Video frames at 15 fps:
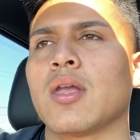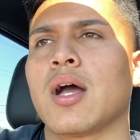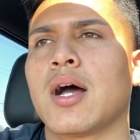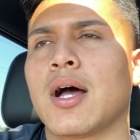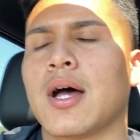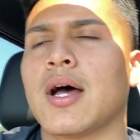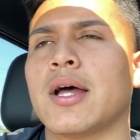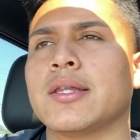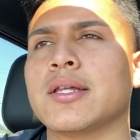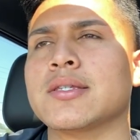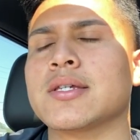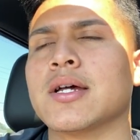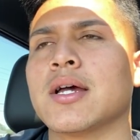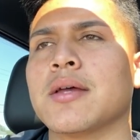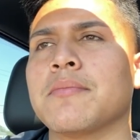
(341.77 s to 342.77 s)
at the
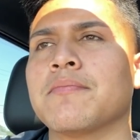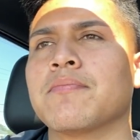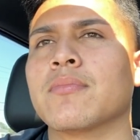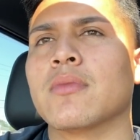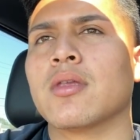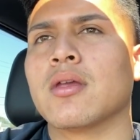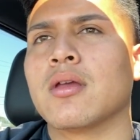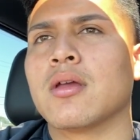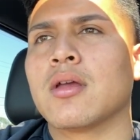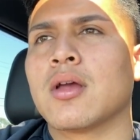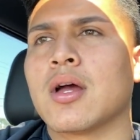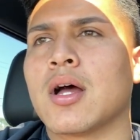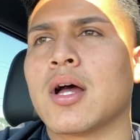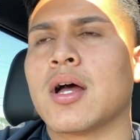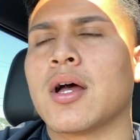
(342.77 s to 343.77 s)
time,
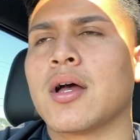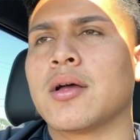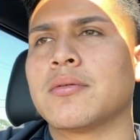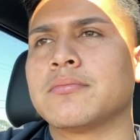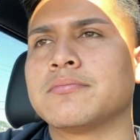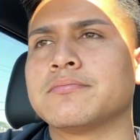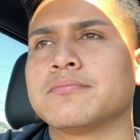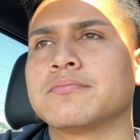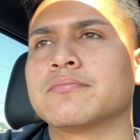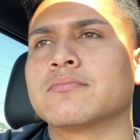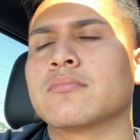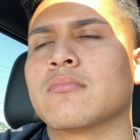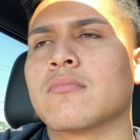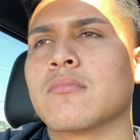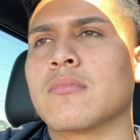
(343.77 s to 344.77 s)

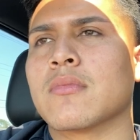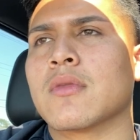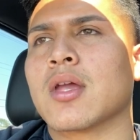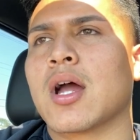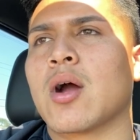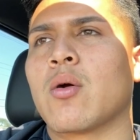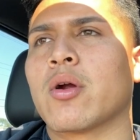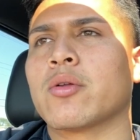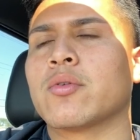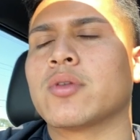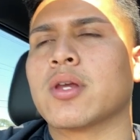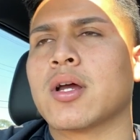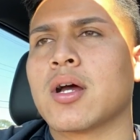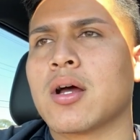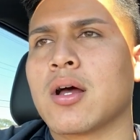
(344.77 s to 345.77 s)
I worked with
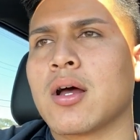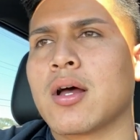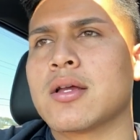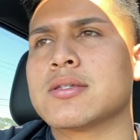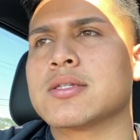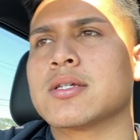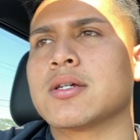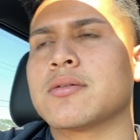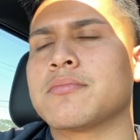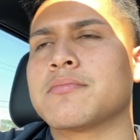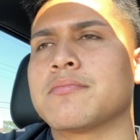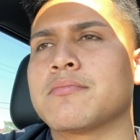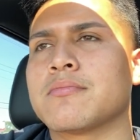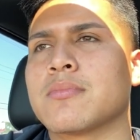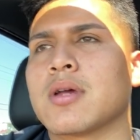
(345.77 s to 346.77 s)
it
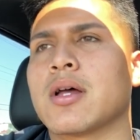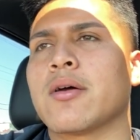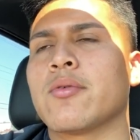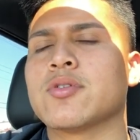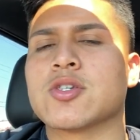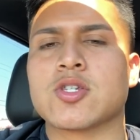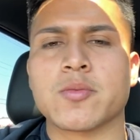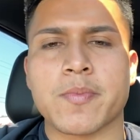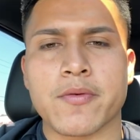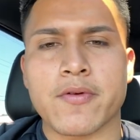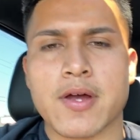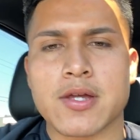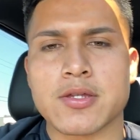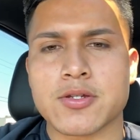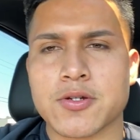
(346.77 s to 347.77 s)
was a
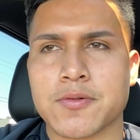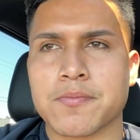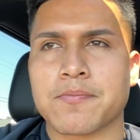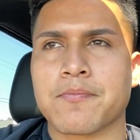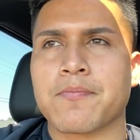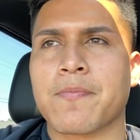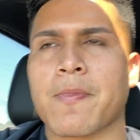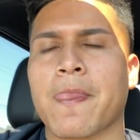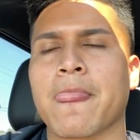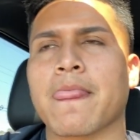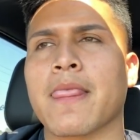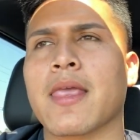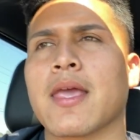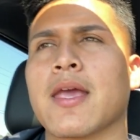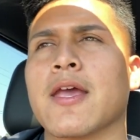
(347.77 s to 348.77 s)
supervisor,
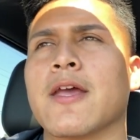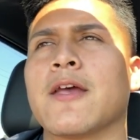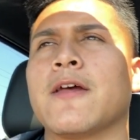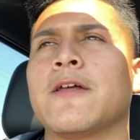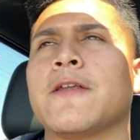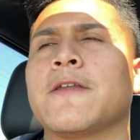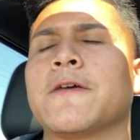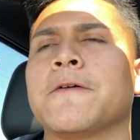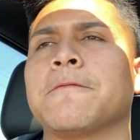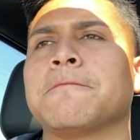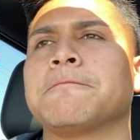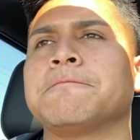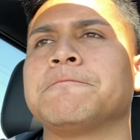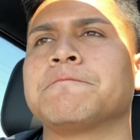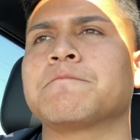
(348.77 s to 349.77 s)
and
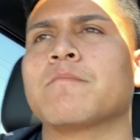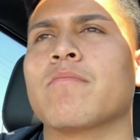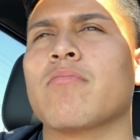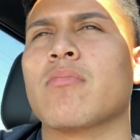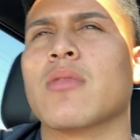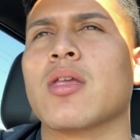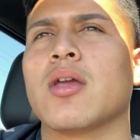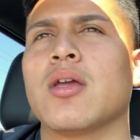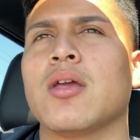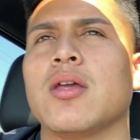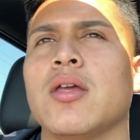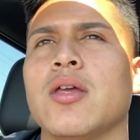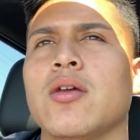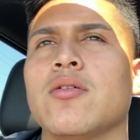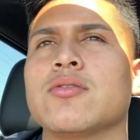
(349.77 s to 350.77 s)

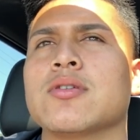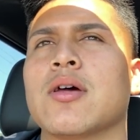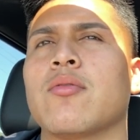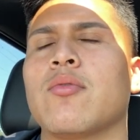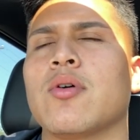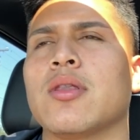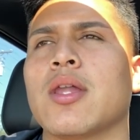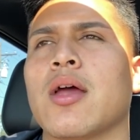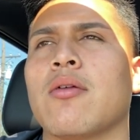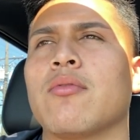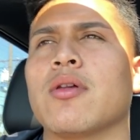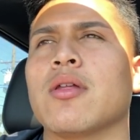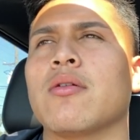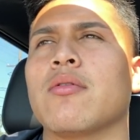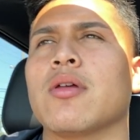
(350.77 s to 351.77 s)
he was that one that
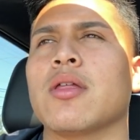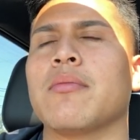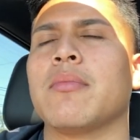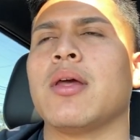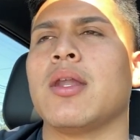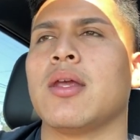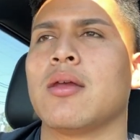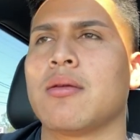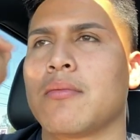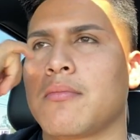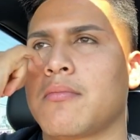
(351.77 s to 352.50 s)
really made it